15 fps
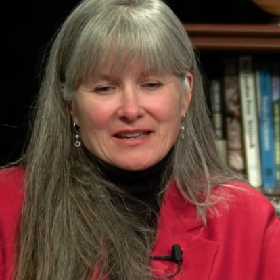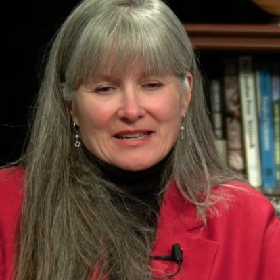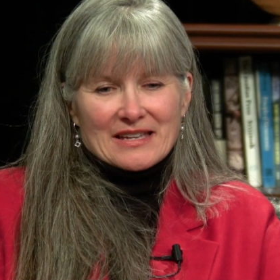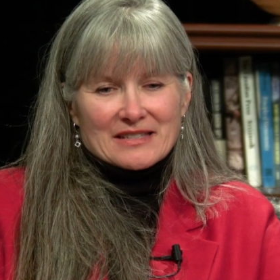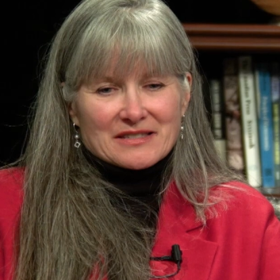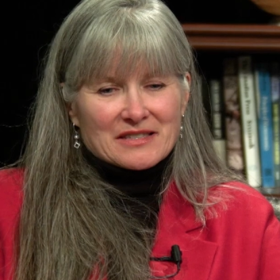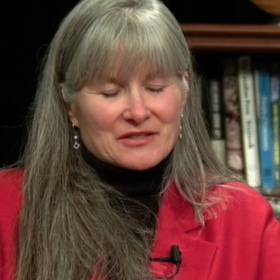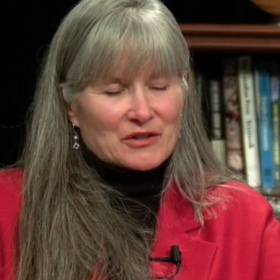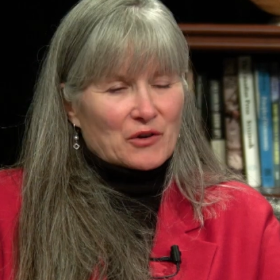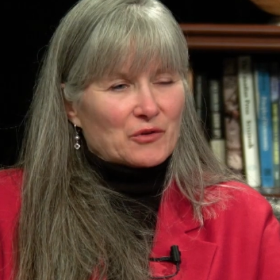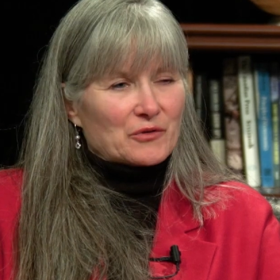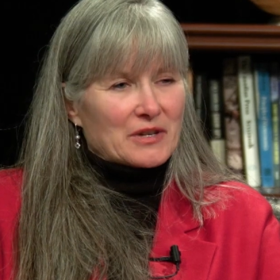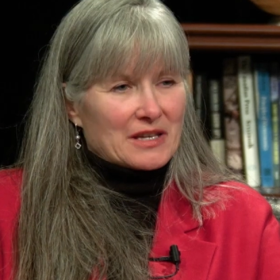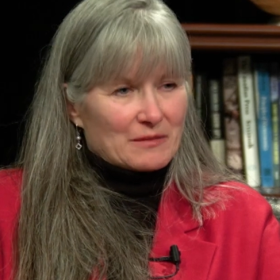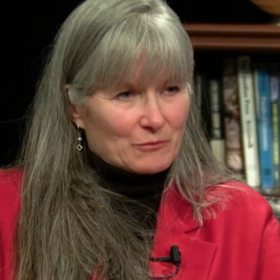is
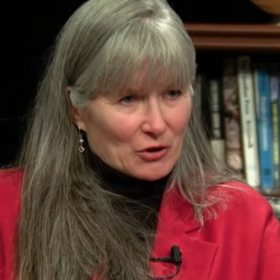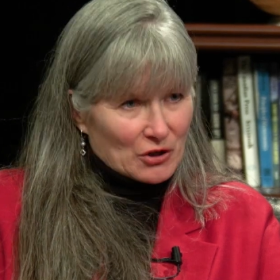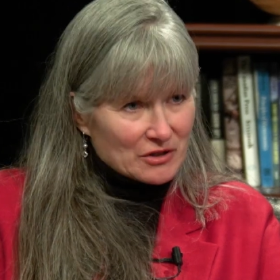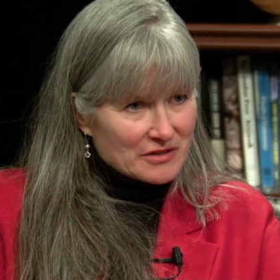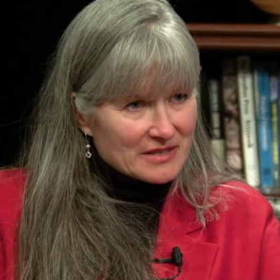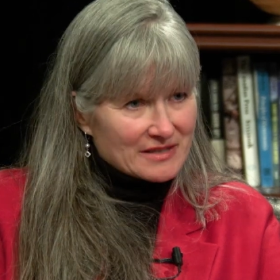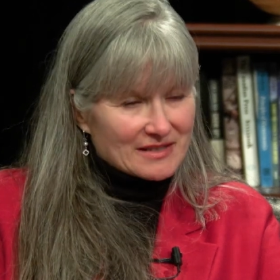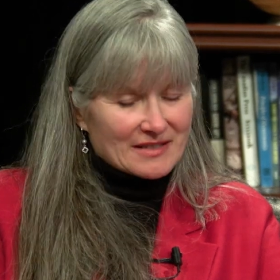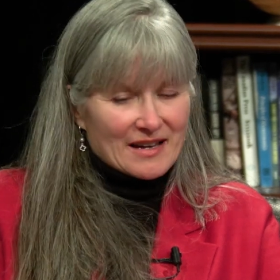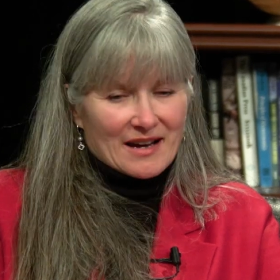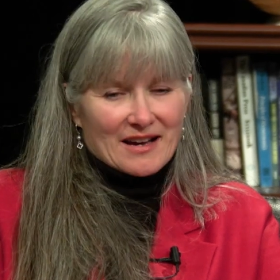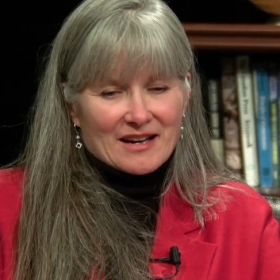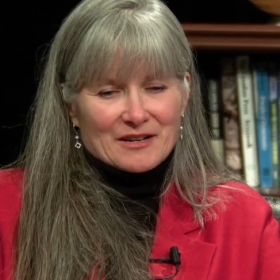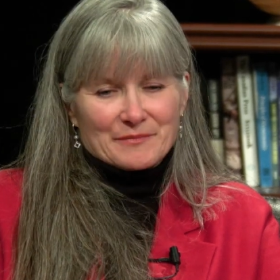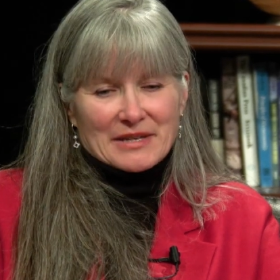so immersed
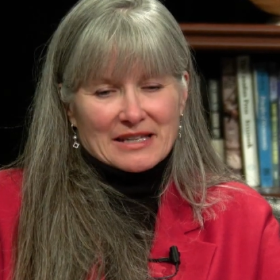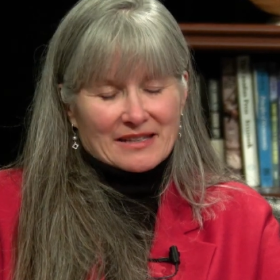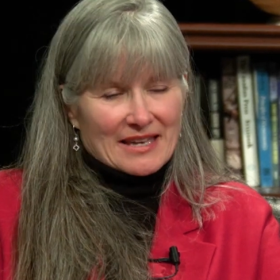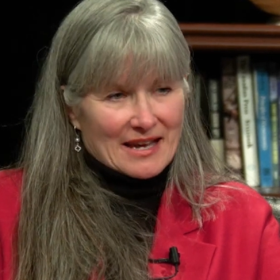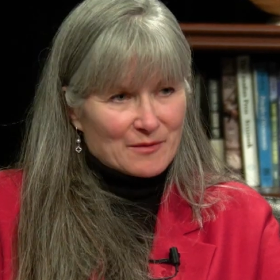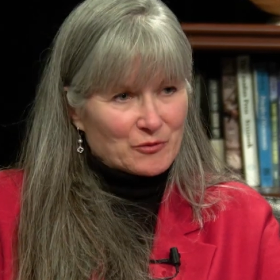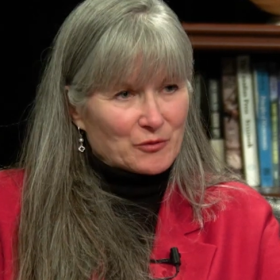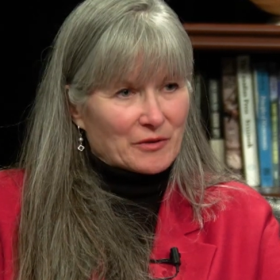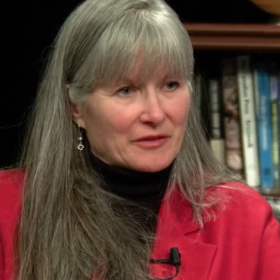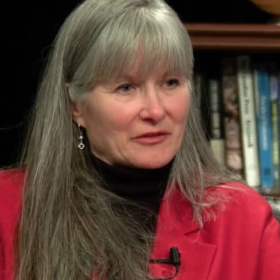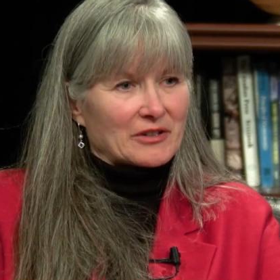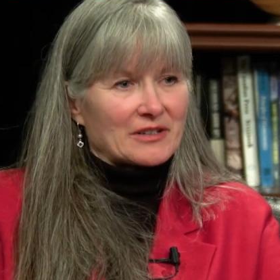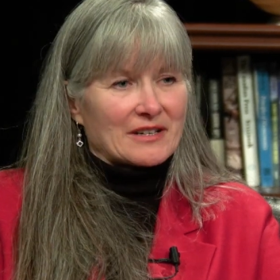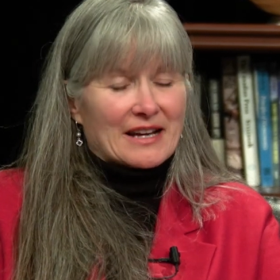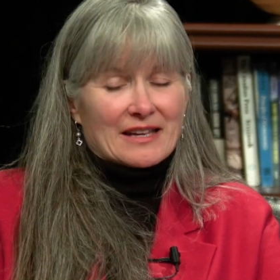in Campbell
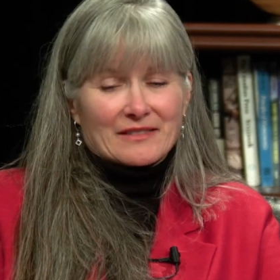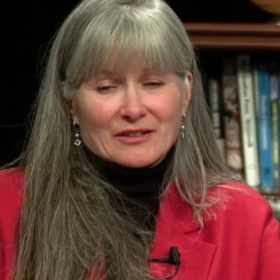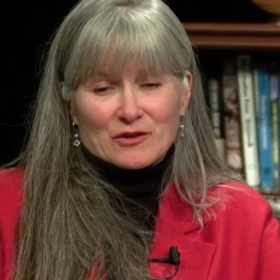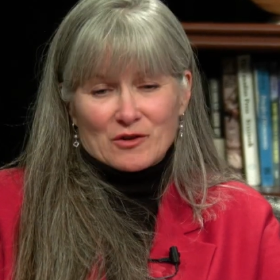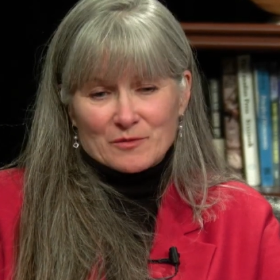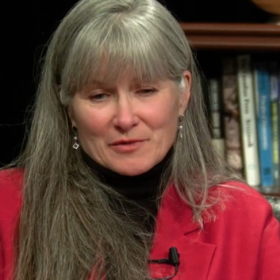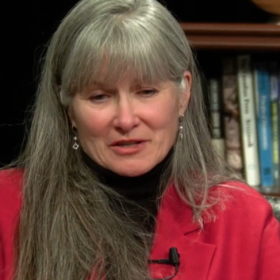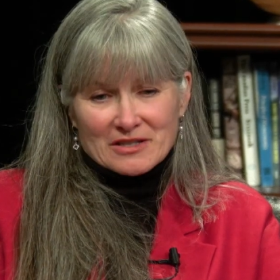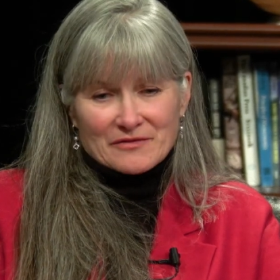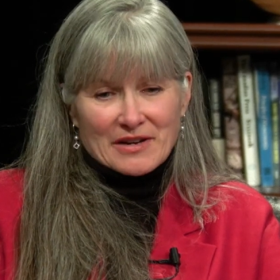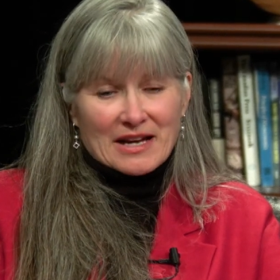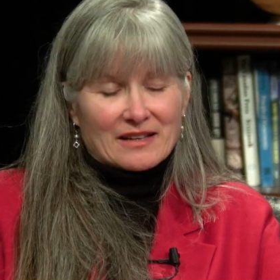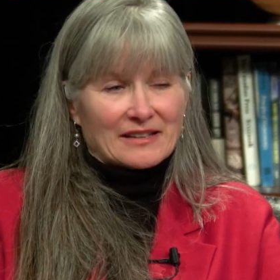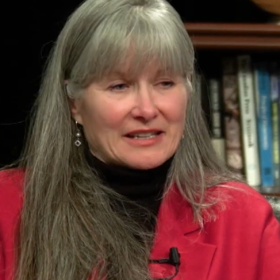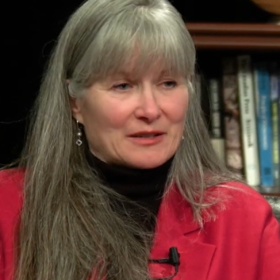River and the Comox
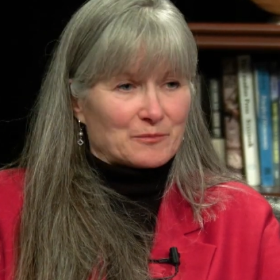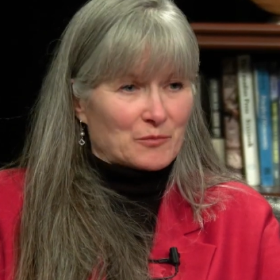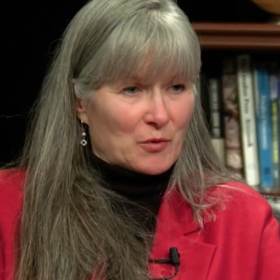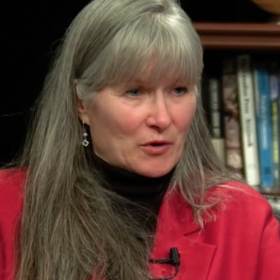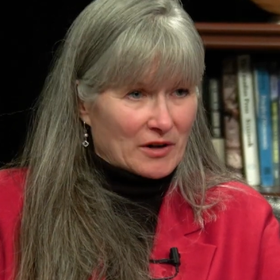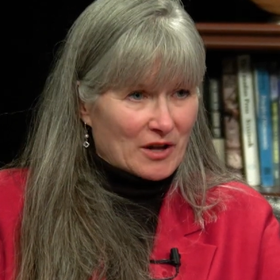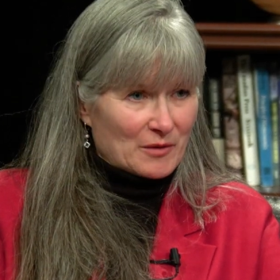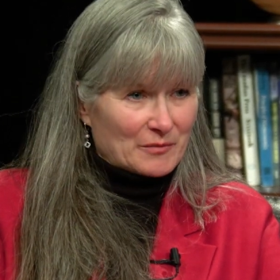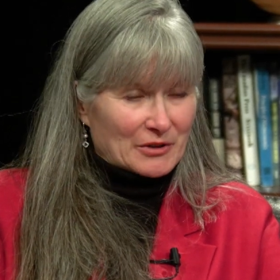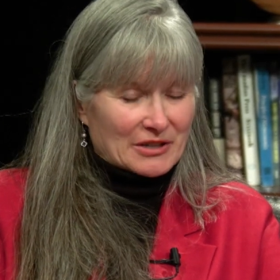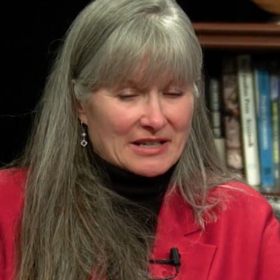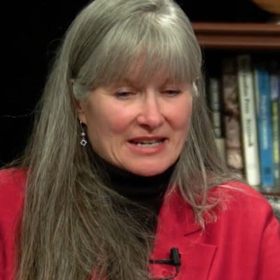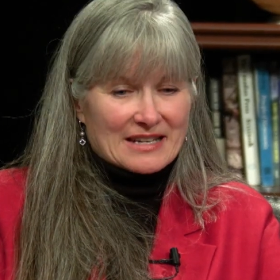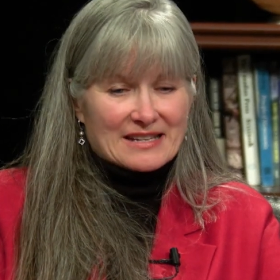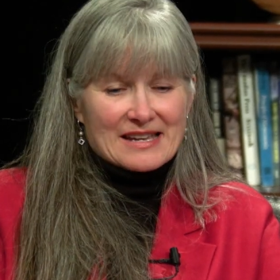Valley and Port
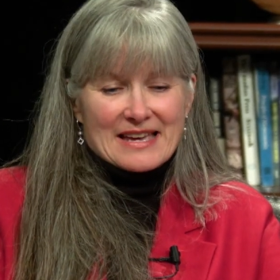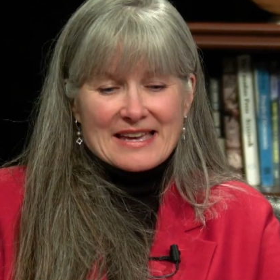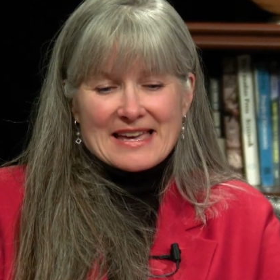Alberni,